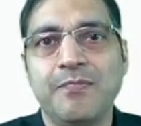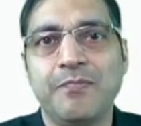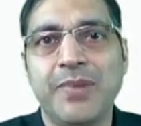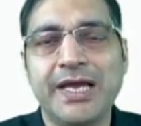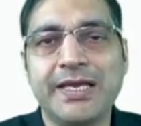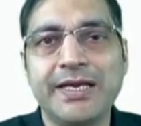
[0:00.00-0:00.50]

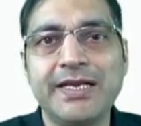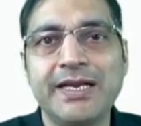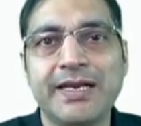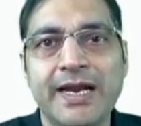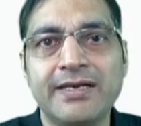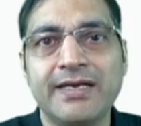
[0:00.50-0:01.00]
by
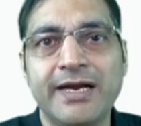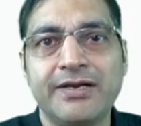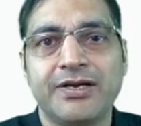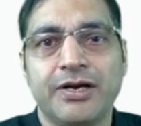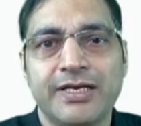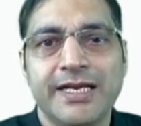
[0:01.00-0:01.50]
getting
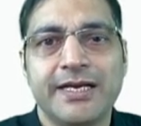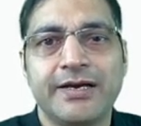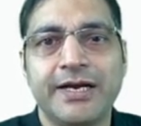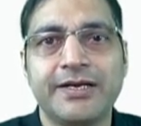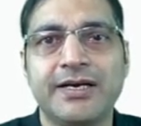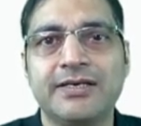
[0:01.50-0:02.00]
net 13
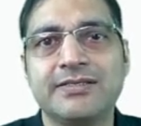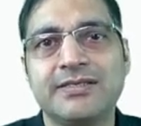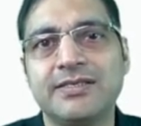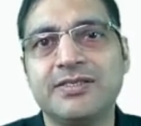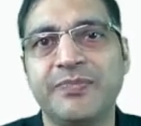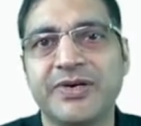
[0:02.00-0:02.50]
correct
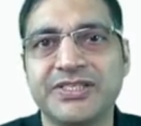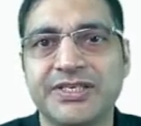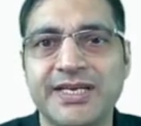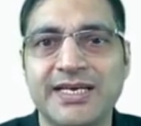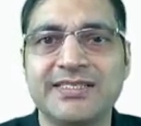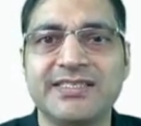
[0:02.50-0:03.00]
answers,
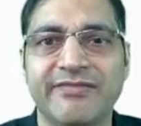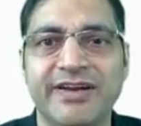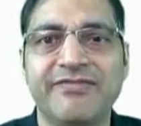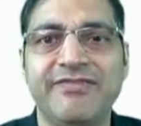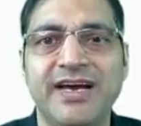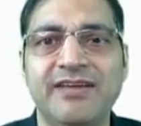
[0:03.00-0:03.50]
percentile
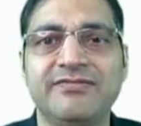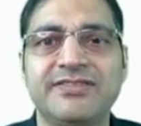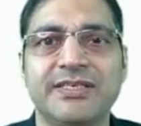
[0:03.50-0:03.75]
75.